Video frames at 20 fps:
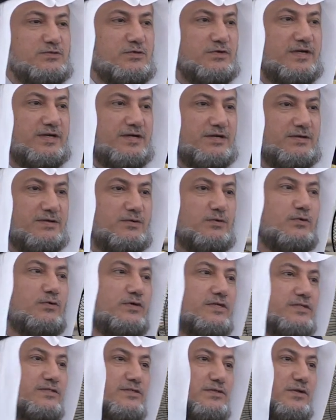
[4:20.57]
to her,
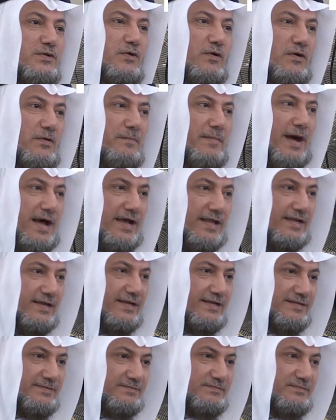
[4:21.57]
who is
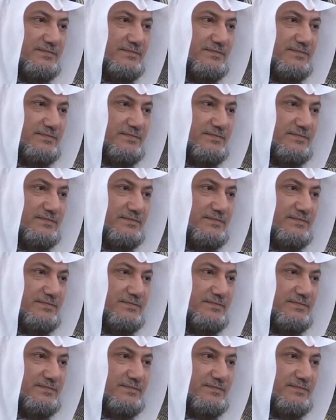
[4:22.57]
Luqman.